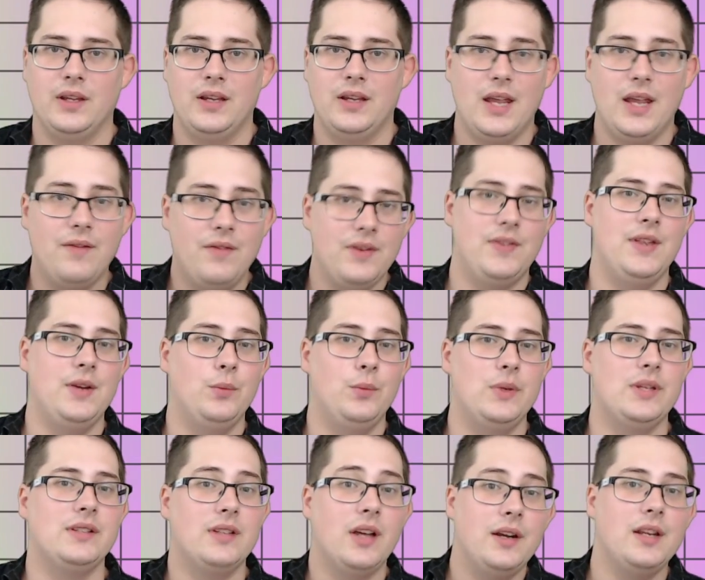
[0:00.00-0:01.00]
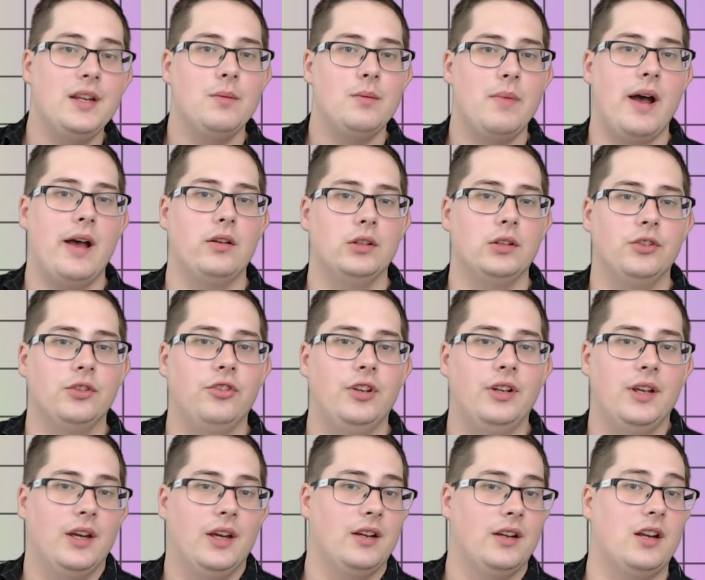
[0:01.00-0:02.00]
Everything we study in biology
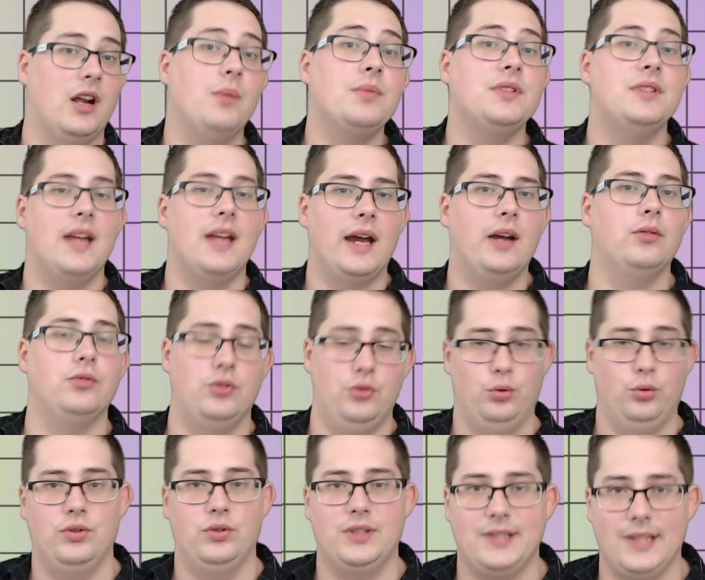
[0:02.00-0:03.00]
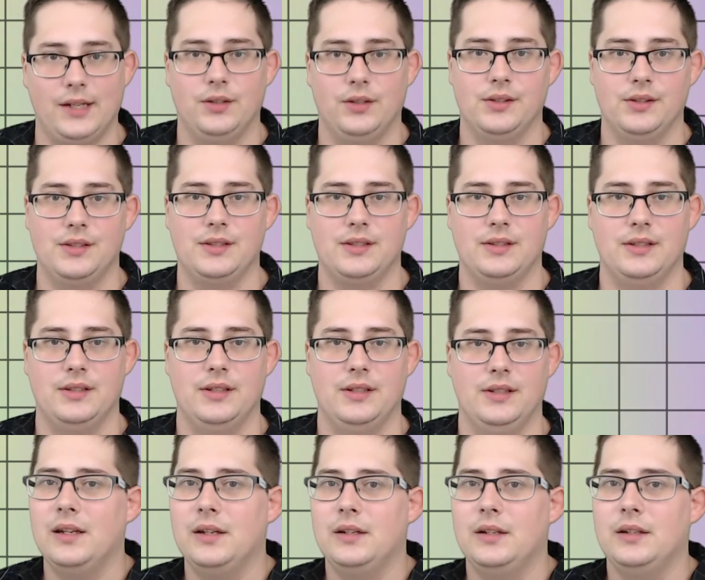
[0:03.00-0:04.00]
comes down to cells.
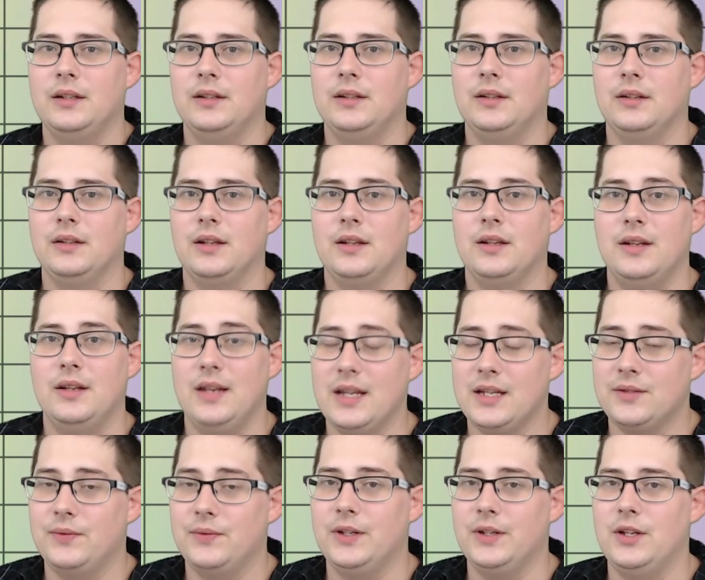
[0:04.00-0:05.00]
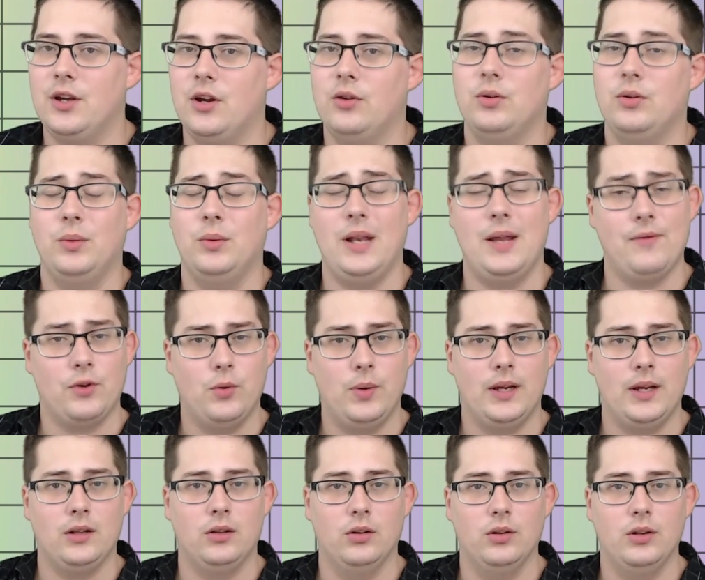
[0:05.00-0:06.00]
Next video, we'll have a quick
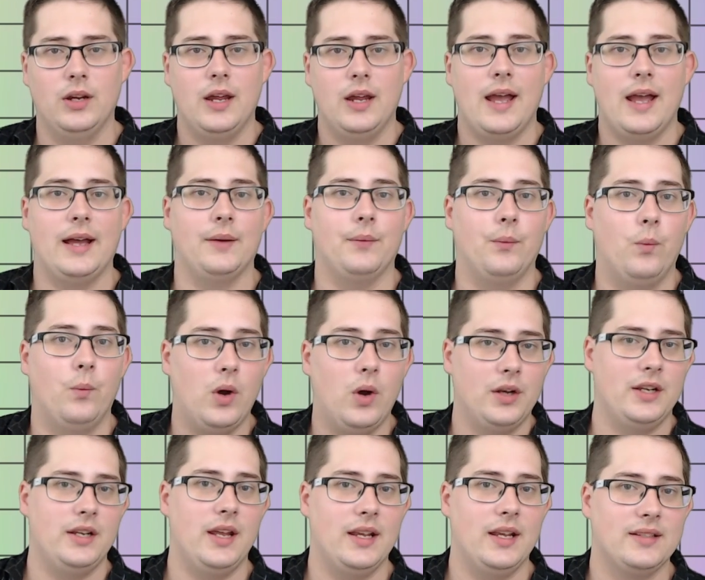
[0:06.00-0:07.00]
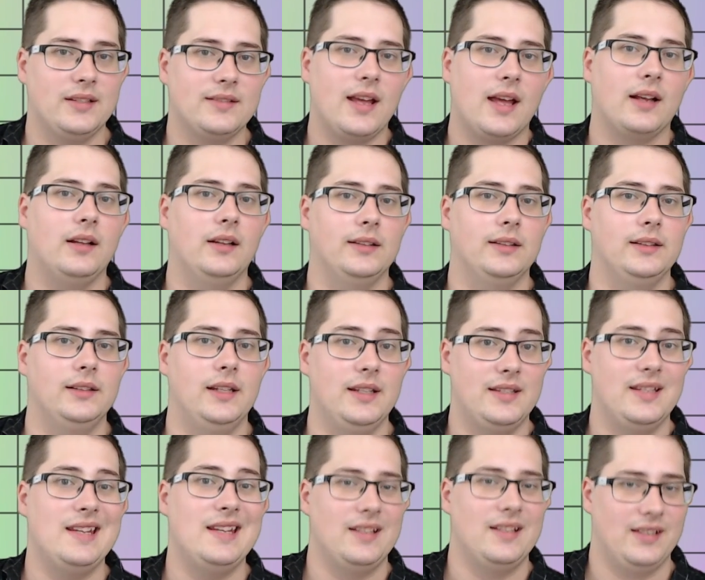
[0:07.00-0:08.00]
look at what exactly is
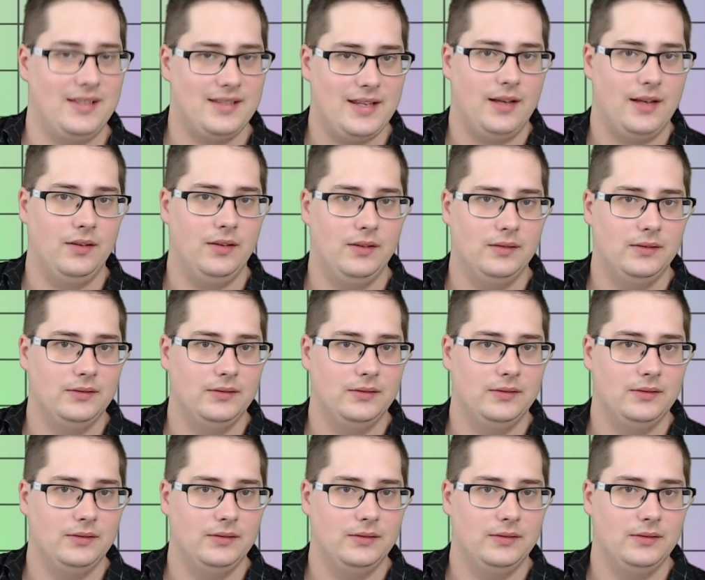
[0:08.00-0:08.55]
in a cell.